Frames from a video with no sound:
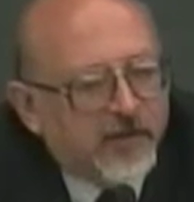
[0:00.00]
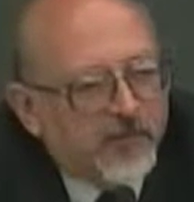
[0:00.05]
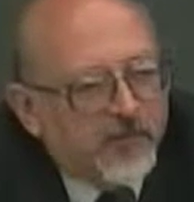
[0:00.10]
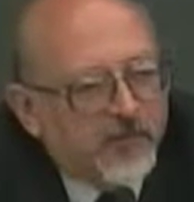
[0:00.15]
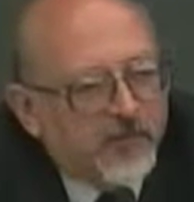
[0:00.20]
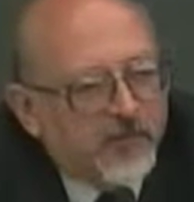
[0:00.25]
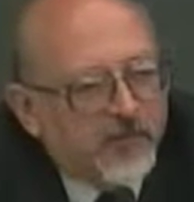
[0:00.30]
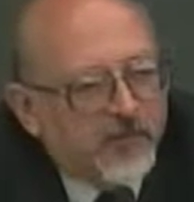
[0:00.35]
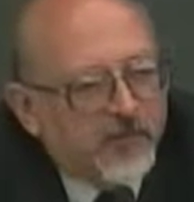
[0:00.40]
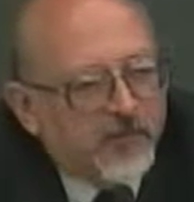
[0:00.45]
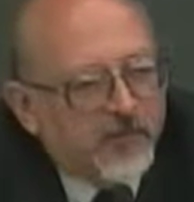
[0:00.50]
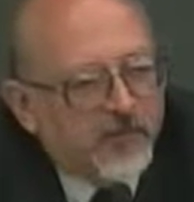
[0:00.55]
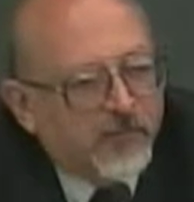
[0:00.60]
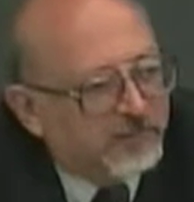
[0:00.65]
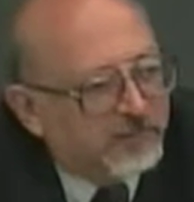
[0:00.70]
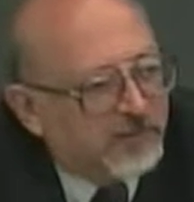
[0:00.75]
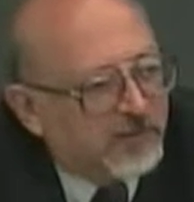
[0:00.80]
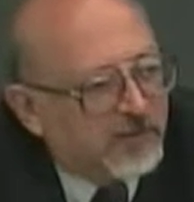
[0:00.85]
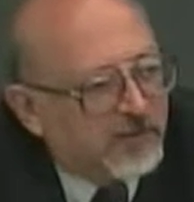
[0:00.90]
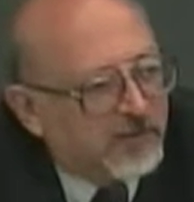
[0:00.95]
that when you
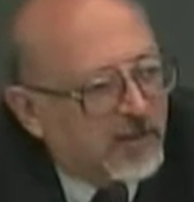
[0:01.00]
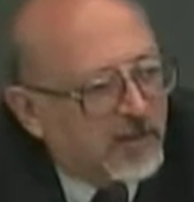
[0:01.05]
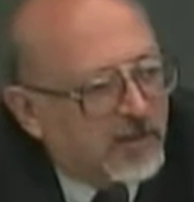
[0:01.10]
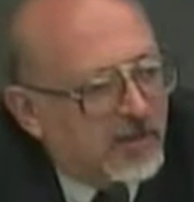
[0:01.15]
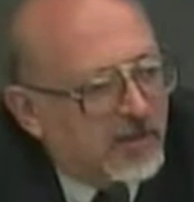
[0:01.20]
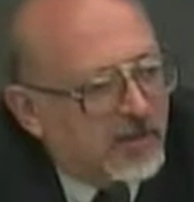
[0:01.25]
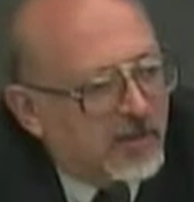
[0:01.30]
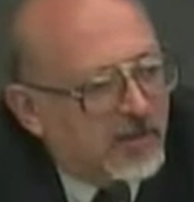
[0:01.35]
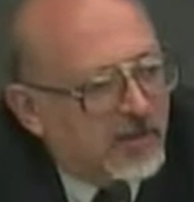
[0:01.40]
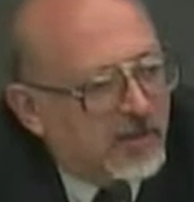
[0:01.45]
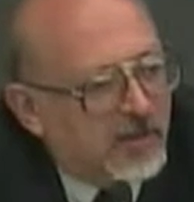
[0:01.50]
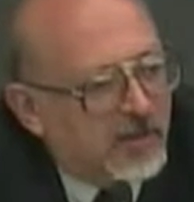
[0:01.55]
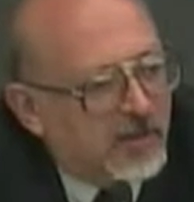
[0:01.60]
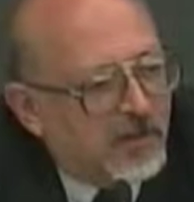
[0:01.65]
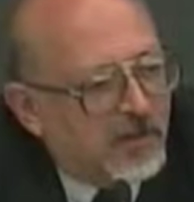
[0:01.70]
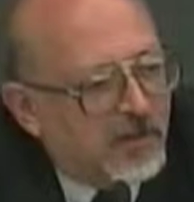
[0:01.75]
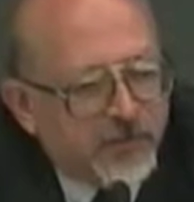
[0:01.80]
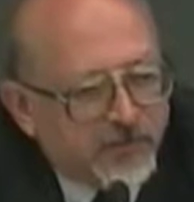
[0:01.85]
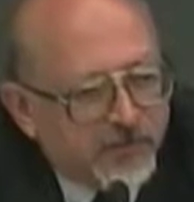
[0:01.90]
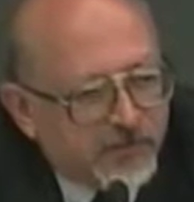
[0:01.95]

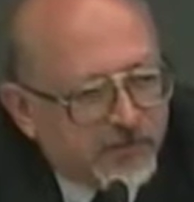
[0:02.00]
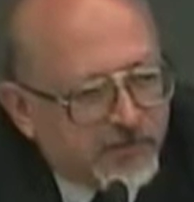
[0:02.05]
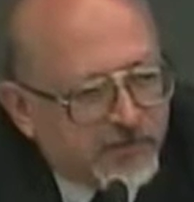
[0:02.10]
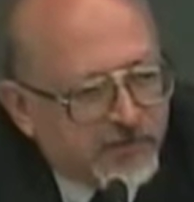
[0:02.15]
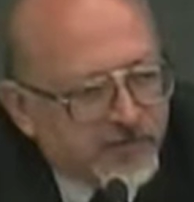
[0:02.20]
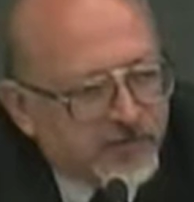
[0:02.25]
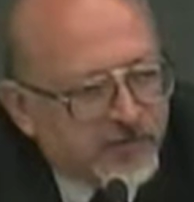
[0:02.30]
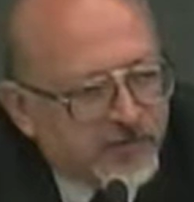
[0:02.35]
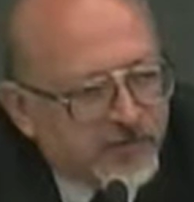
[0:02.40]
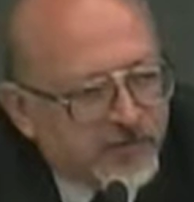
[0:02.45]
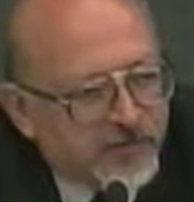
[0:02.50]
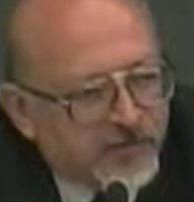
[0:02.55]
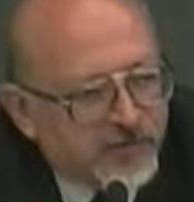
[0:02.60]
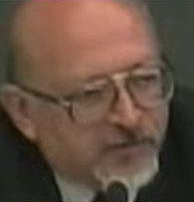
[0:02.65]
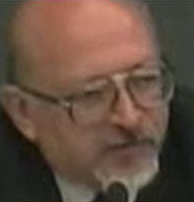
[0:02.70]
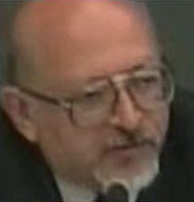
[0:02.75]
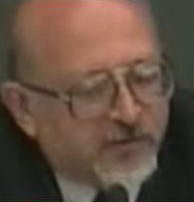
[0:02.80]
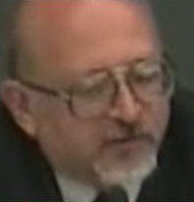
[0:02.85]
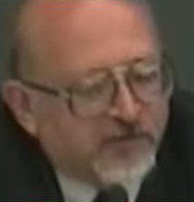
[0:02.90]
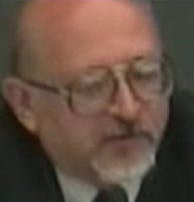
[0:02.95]
make your position
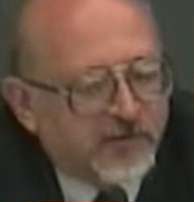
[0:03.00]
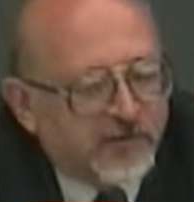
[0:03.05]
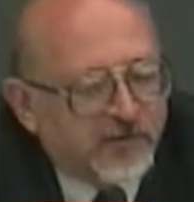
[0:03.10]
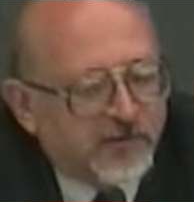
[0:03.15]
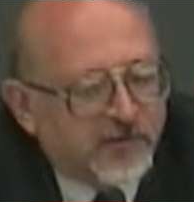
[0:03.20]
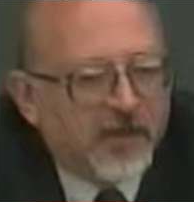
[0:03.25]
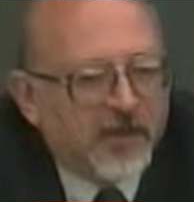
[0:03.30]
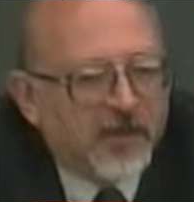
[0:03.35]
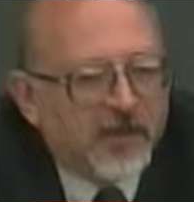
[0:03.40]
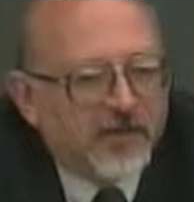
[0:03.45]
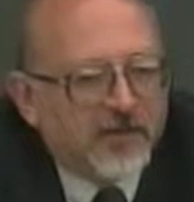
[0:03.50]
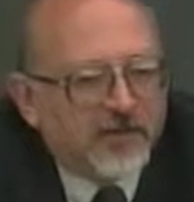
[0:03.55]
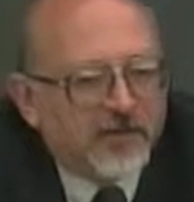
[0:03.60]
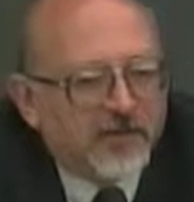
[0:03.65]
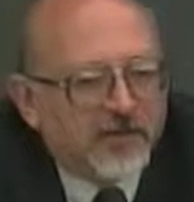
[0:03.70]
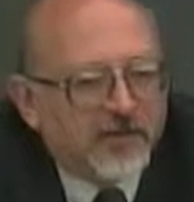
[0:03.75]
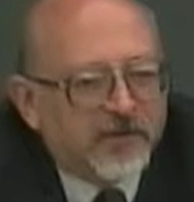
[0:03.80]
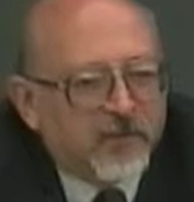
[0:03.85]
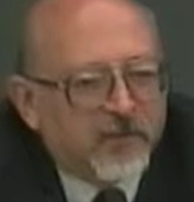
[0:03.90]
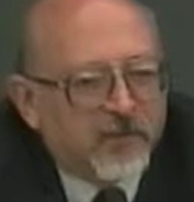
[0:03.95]
paper,
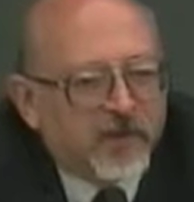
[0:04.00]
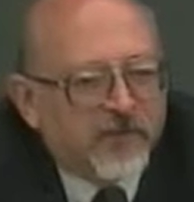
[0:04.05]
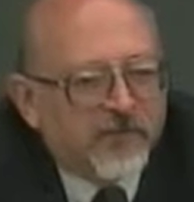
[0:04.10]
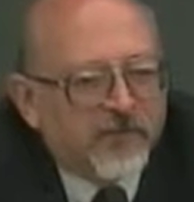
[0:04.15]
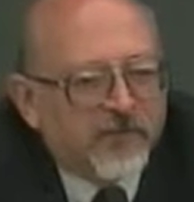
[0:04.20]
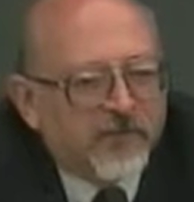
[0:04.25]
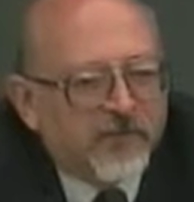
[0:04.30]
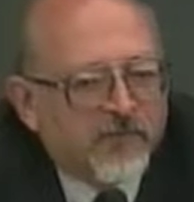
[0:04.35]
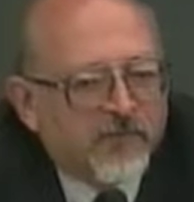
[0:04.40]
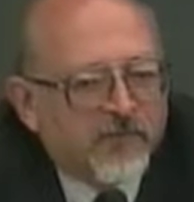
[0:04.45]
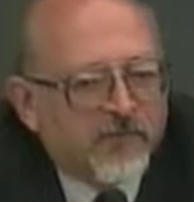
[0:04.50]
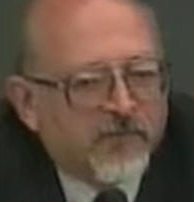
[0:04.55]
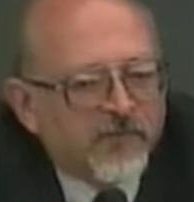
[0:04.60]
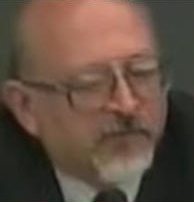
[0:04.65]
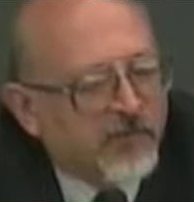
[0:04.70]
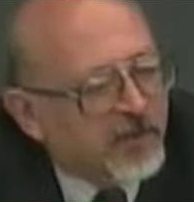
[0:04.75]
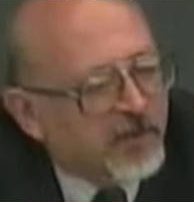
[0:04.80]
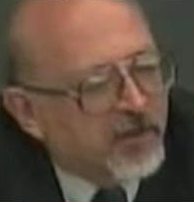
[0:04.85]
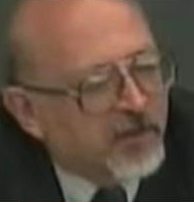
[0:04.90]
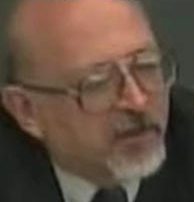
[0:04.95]
if there are
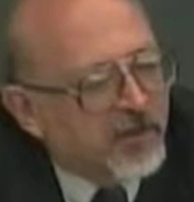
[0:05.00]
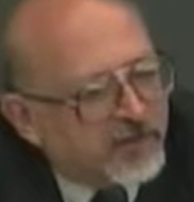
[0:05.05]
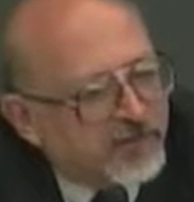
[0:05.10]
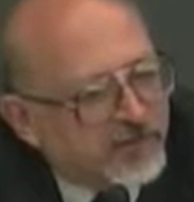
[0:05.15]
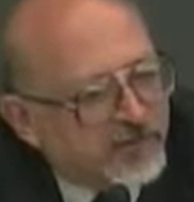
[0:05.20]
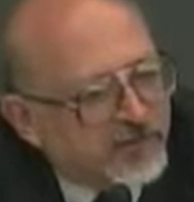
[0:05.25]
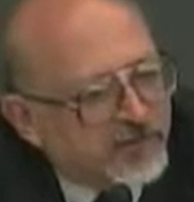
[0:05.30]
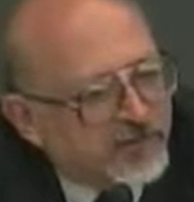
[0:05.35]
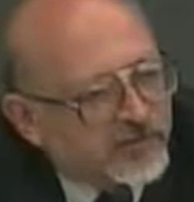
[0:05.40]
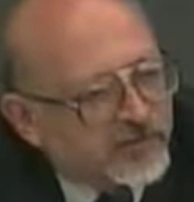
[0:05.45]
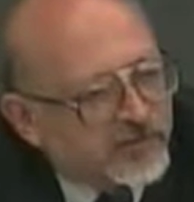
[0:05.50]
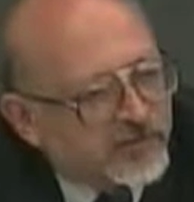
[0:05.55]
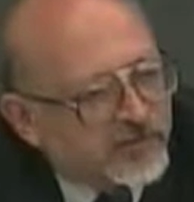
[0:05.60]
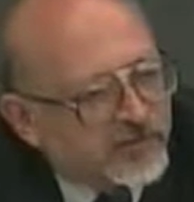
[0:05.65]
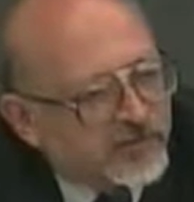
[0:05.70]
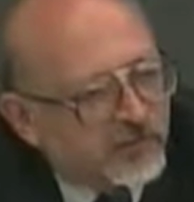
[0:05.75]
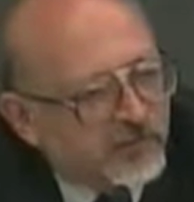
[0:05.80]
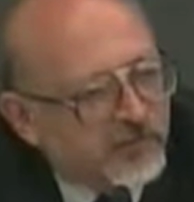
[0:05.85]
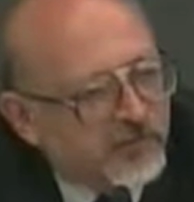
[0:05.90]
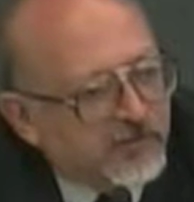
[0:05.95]
regulations and
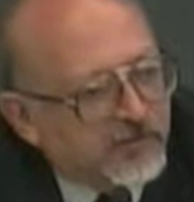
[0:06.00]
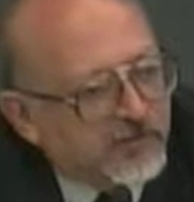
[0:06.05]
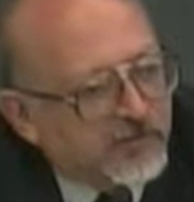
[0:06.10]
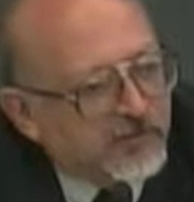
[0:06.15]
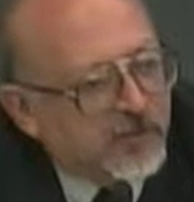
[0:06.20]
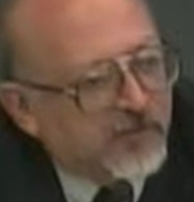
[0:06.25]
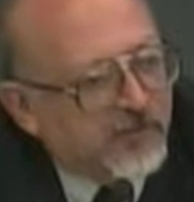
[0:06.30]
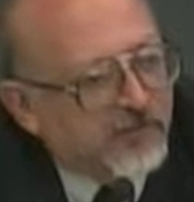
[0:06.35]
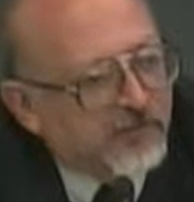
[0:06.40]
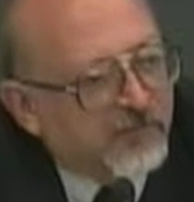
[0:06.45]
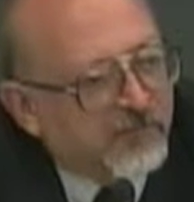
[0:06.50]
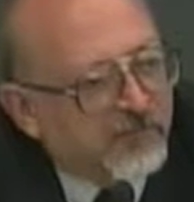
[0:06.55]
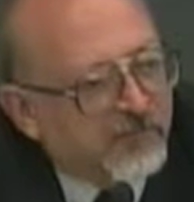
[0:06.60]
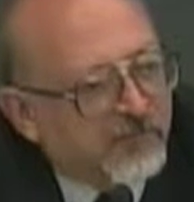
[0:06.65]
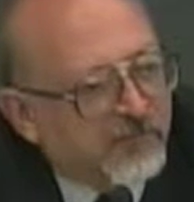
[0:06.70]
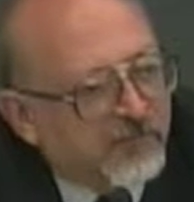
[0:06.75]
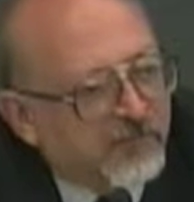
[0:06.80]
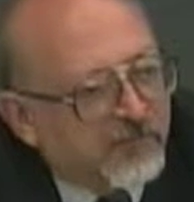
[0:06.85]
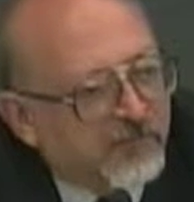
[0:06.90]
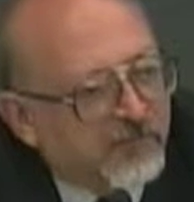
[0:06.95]
rules that are in the
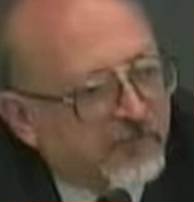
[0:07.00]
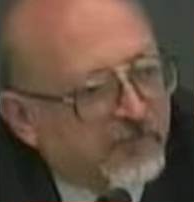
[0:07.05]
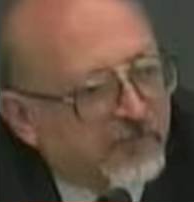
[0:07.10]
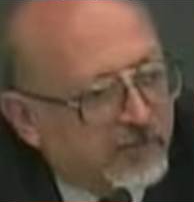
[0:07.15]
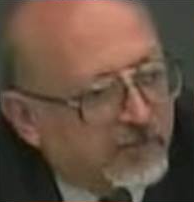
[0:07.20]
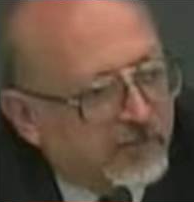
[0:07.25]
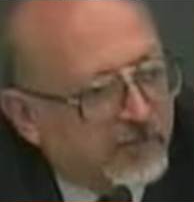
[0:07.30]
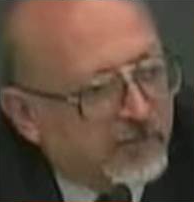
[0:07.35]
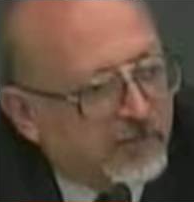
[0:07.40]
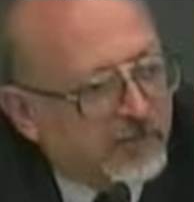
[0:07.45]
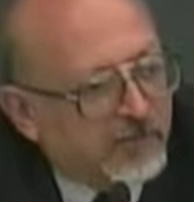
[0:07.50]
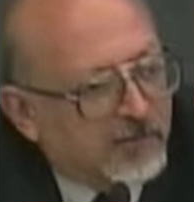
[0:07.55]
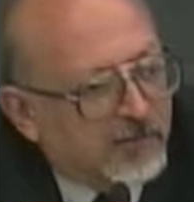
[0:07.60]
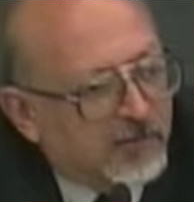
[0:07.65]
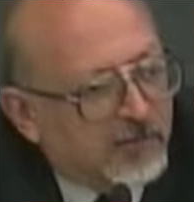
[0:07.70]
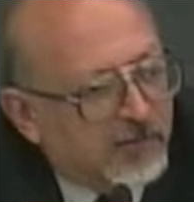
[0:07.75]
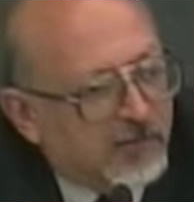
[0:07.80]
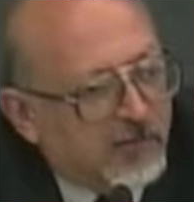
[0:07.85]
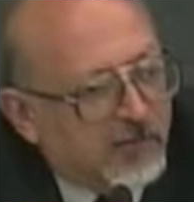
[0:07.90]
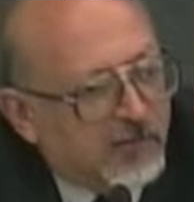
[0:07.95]
way,
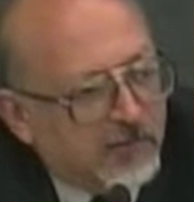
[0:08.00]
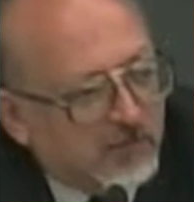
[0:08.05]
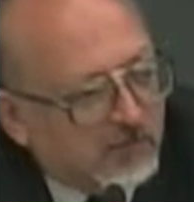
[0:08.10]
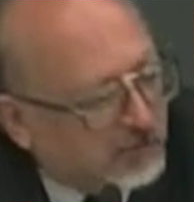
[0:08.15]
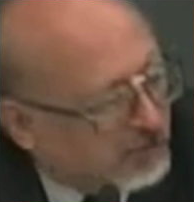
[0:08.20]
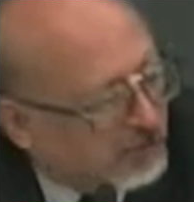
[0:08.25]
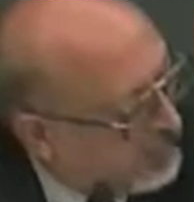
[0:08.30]
well,